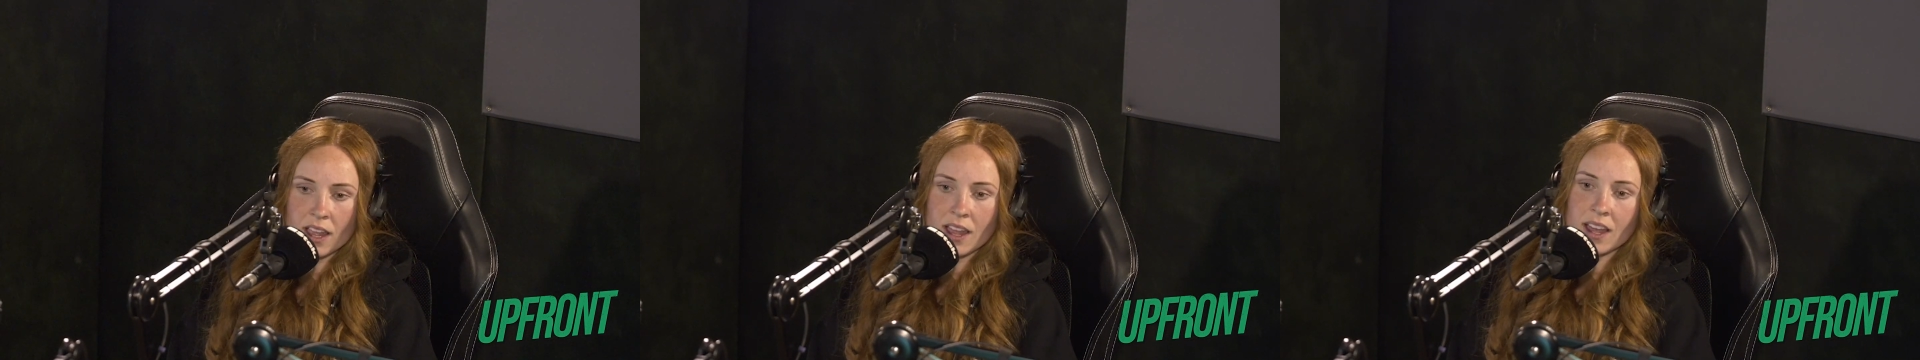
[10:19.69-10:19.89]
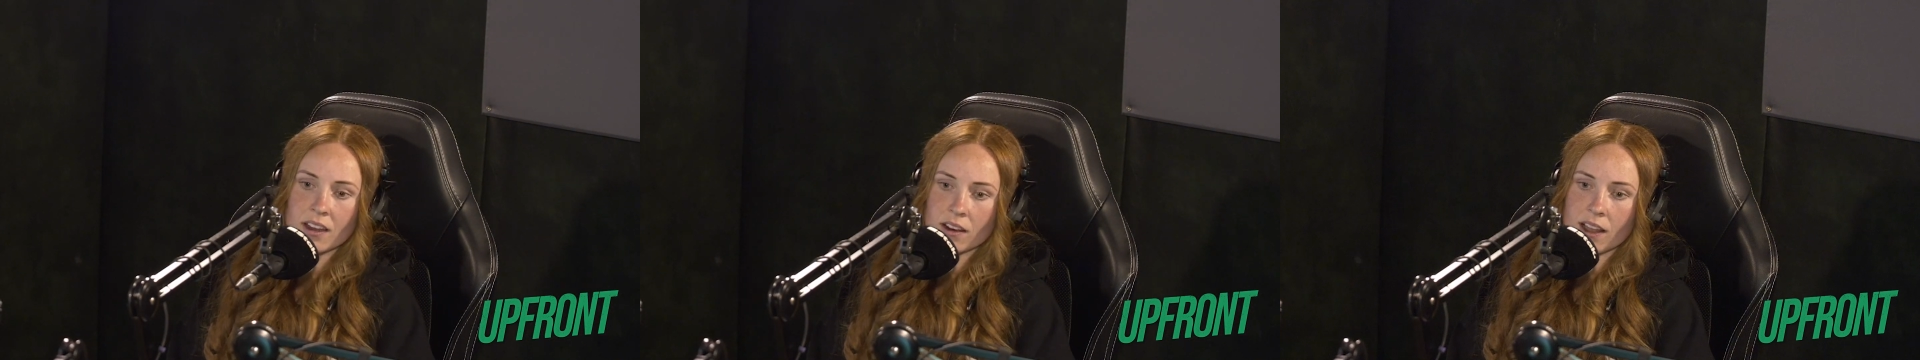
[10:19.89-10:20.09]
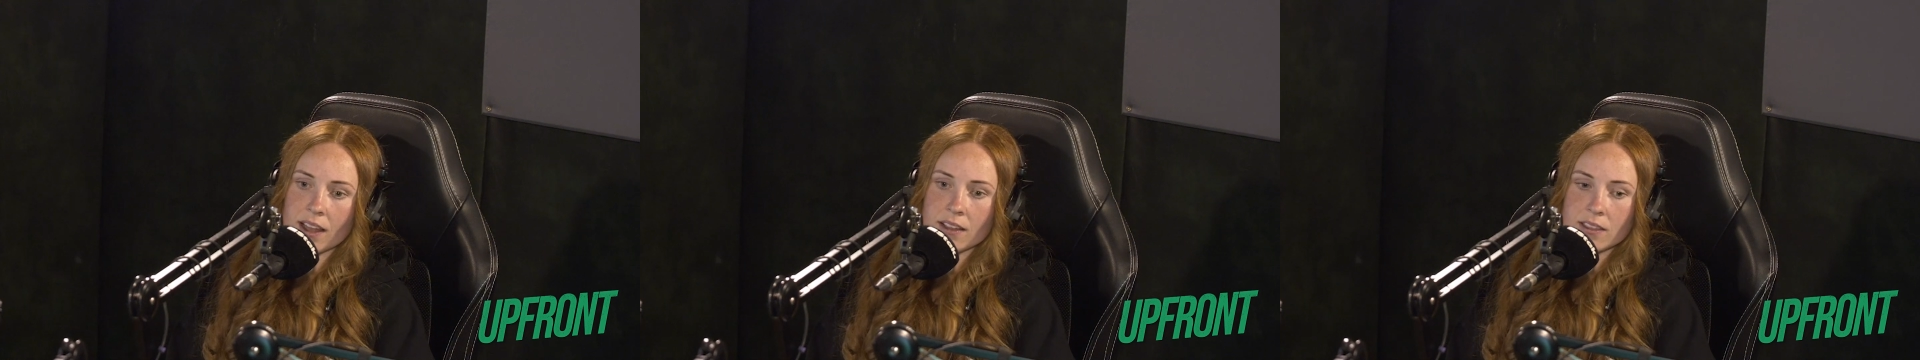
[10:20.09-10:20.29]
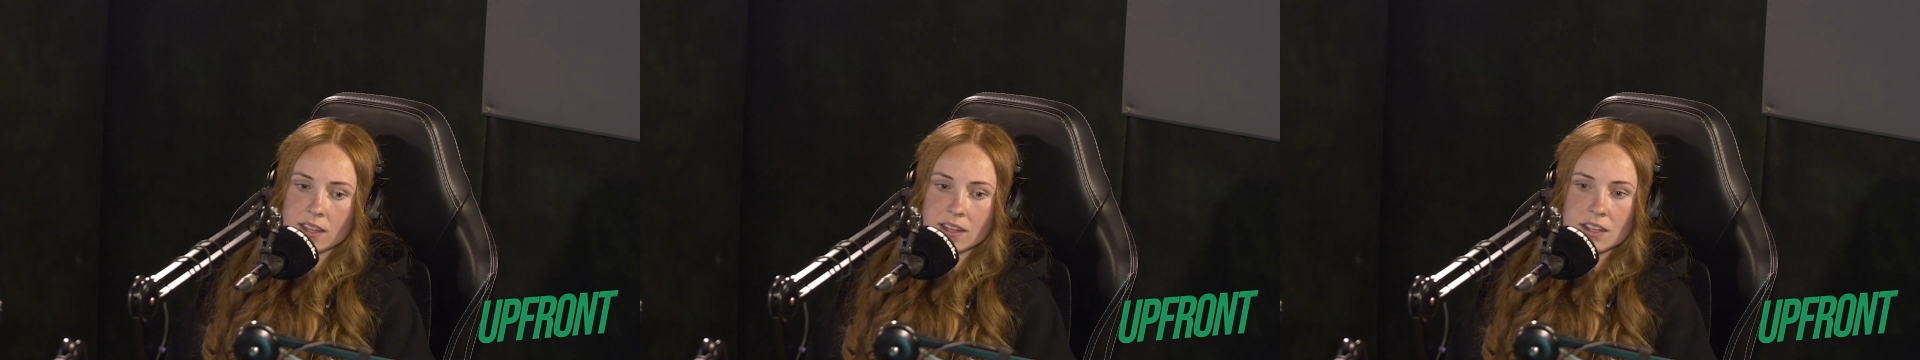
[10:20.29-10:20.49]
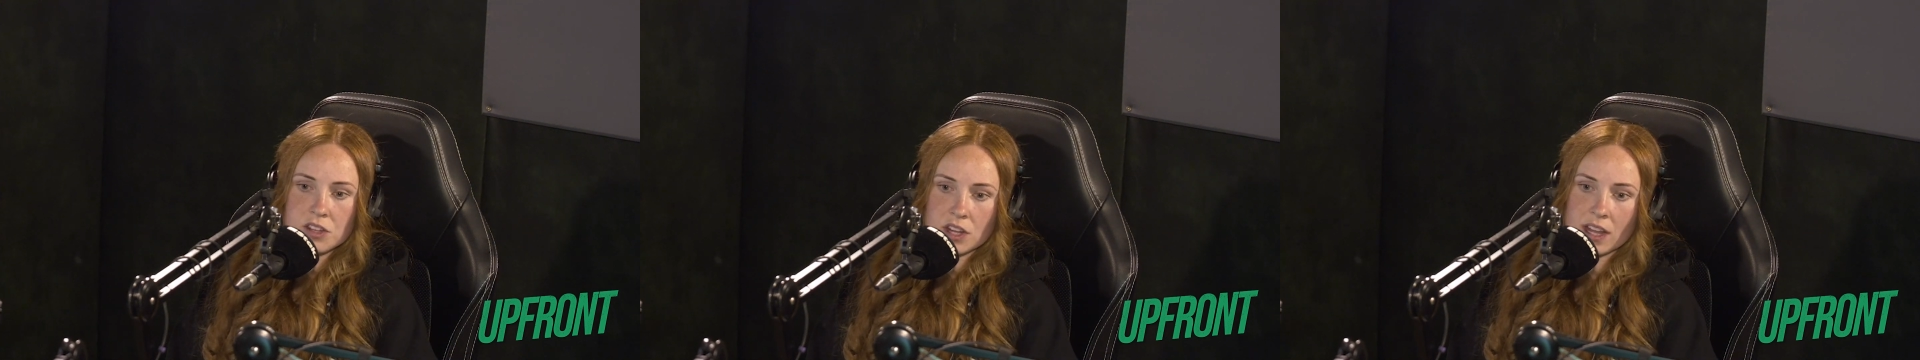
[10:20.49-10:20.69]
and like the
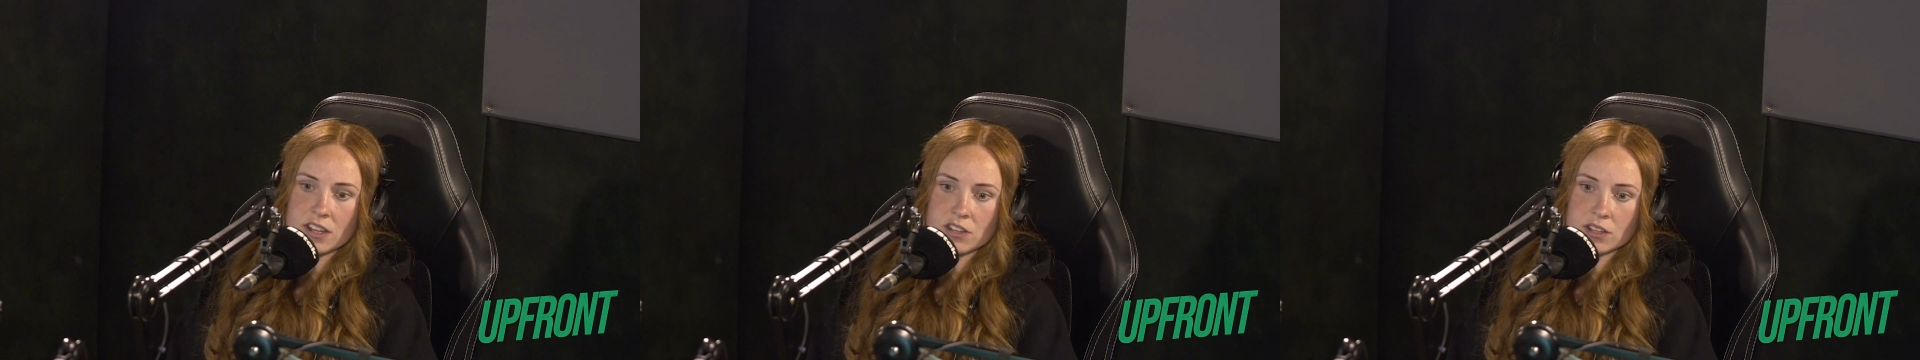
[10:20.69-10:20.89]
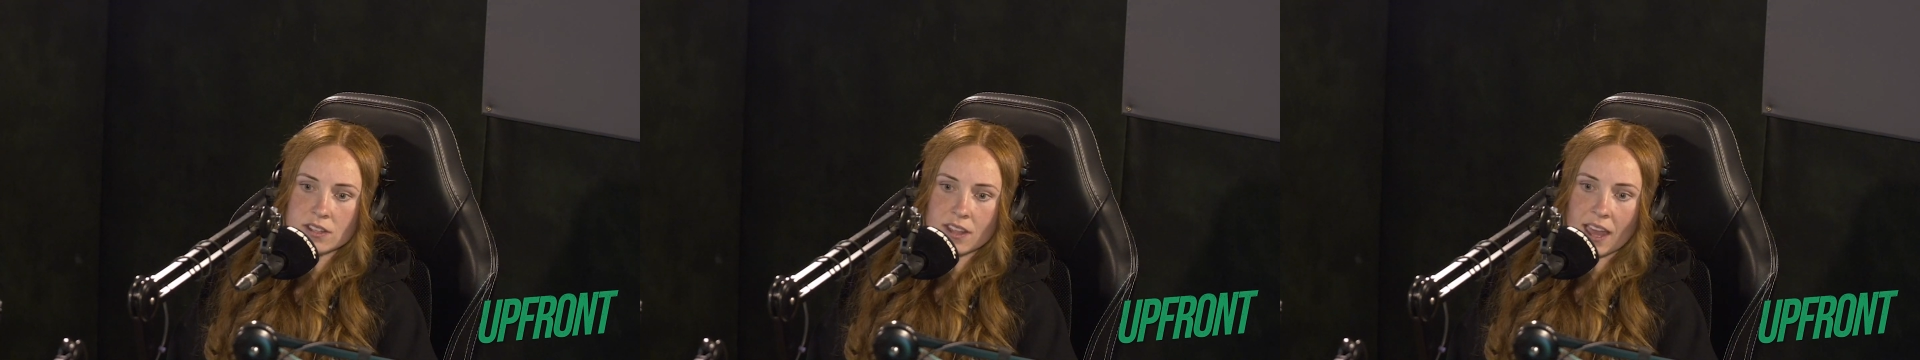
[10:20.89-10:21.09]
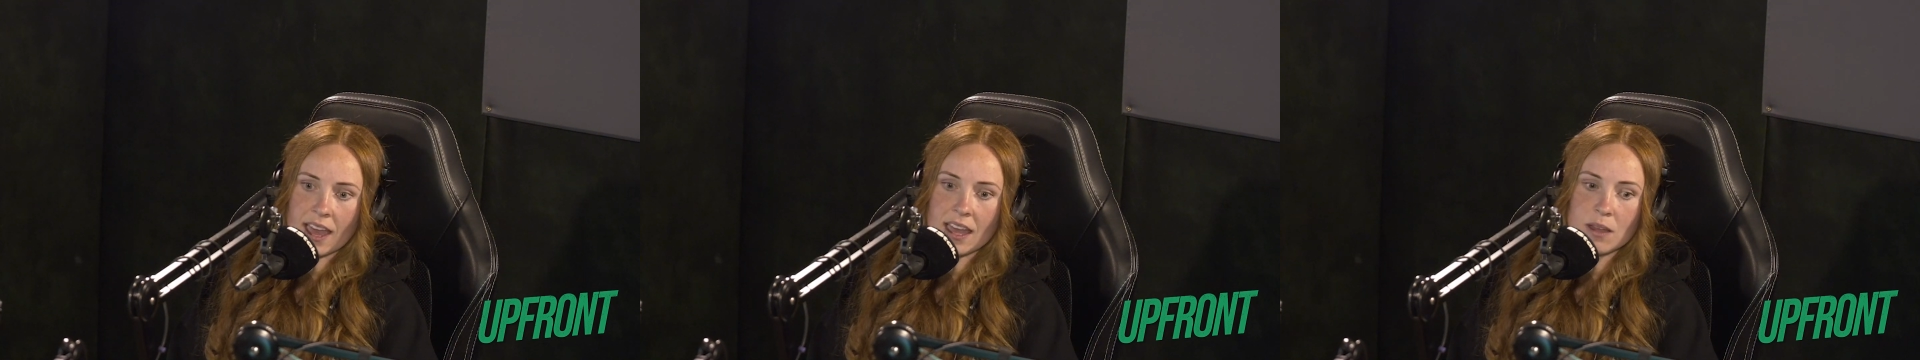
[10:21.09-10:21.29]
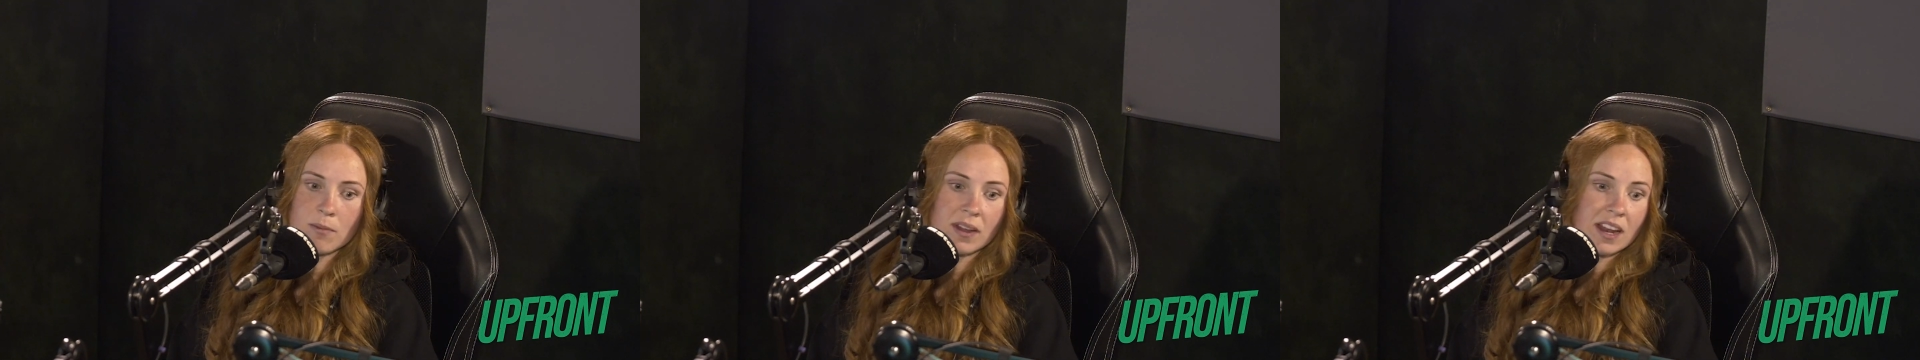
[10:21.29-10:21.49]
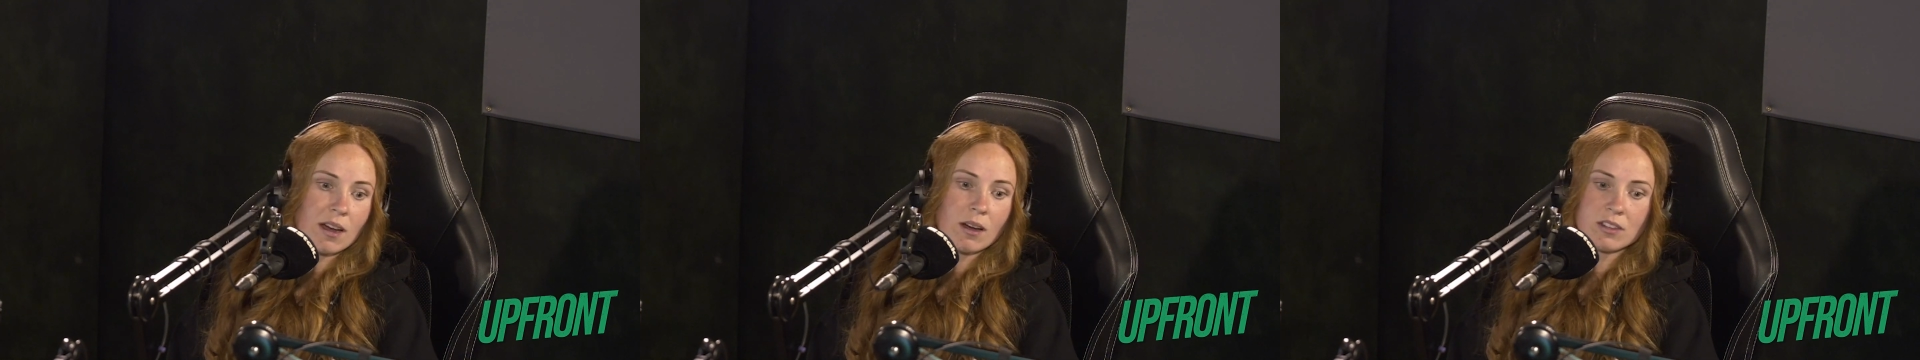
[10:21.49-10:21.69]
initiations came
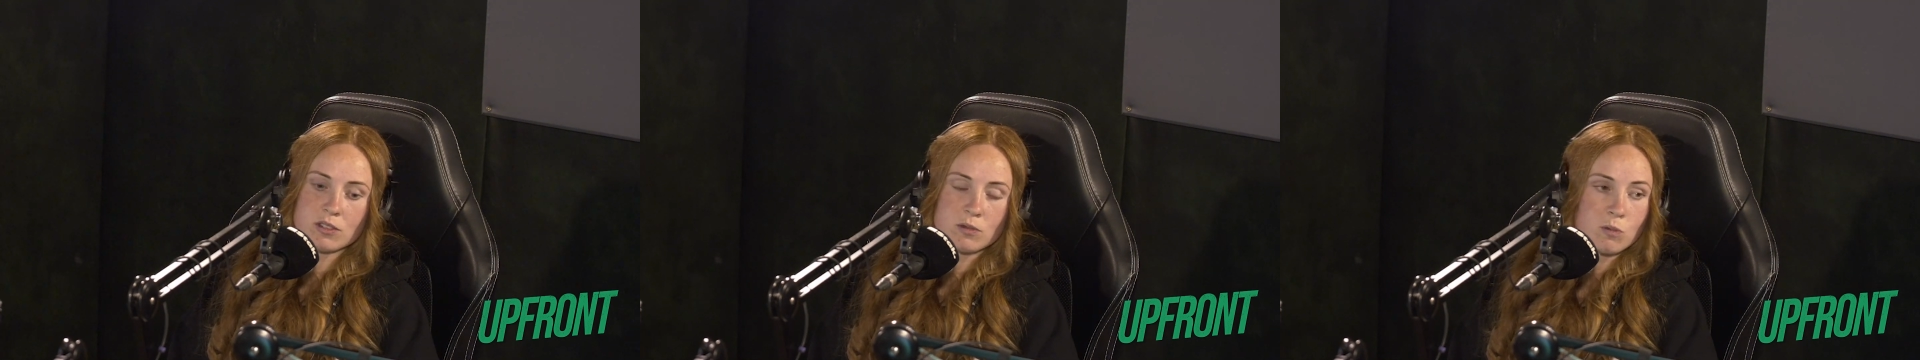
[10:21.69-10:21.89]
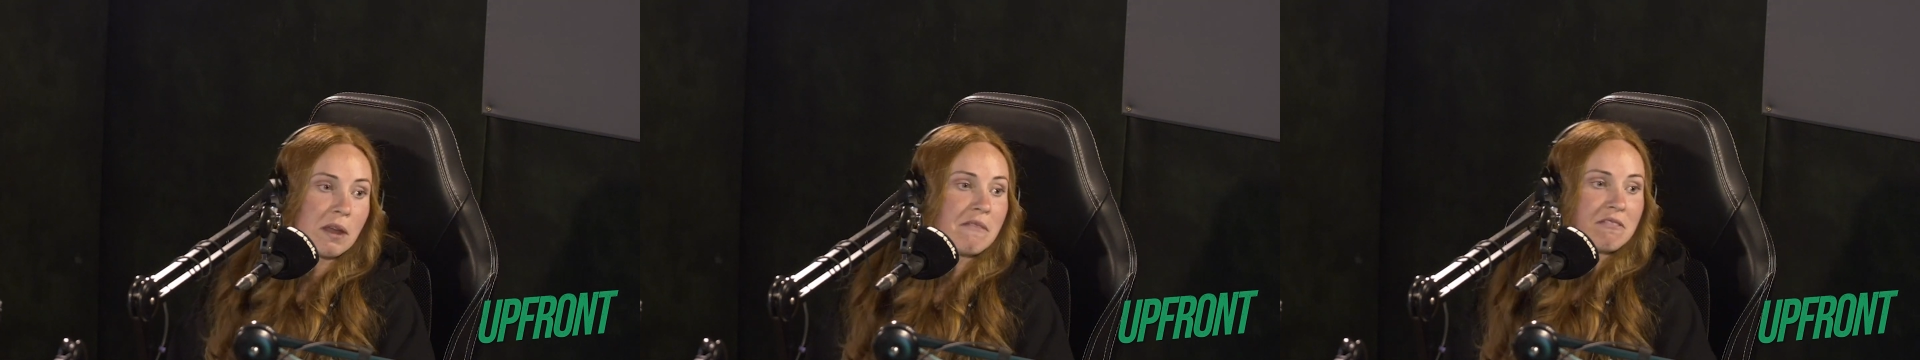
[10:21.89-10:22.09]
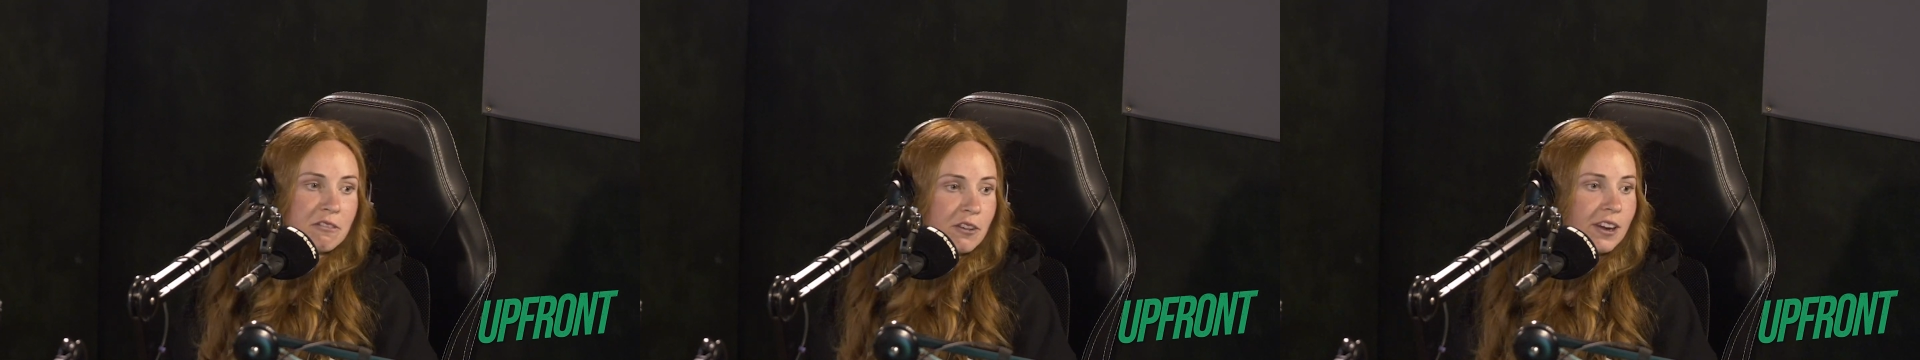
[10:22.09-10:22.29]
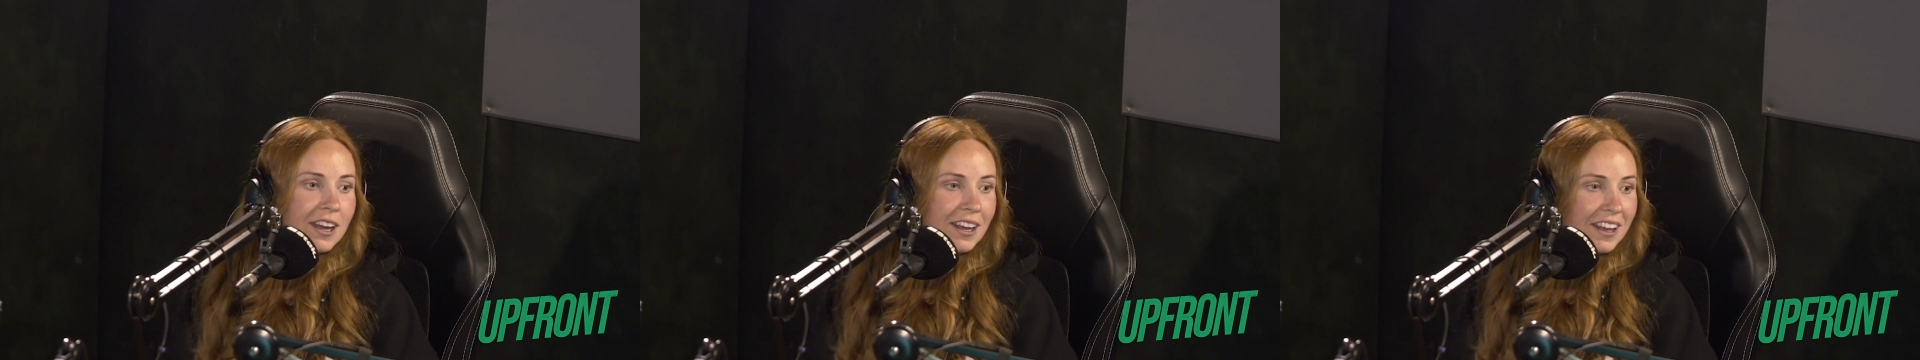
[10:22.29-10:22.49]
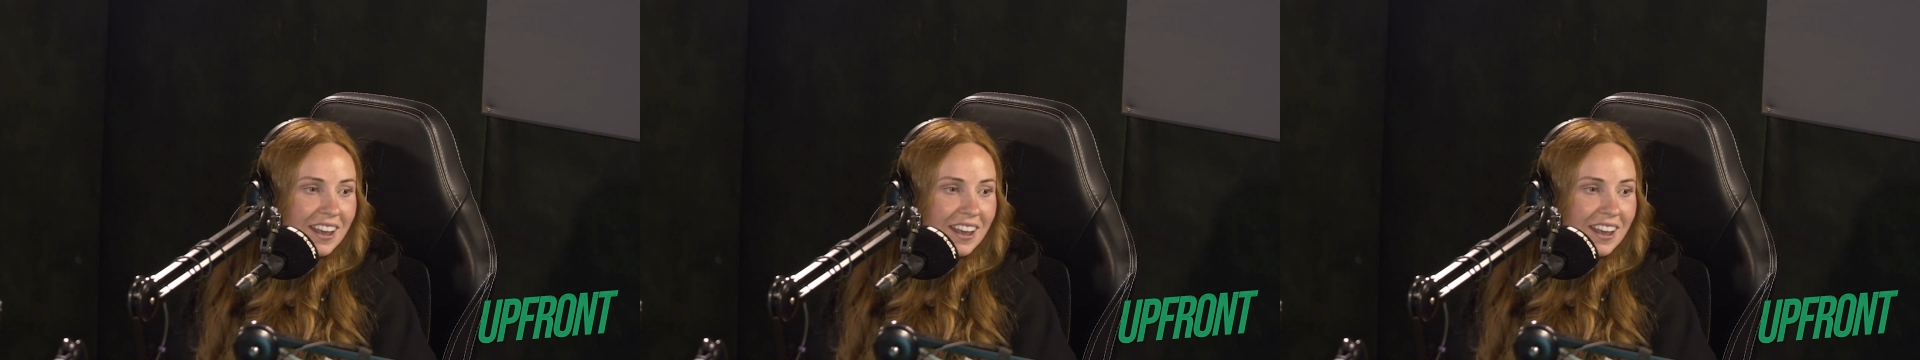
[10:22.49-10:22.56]
and I just went for it.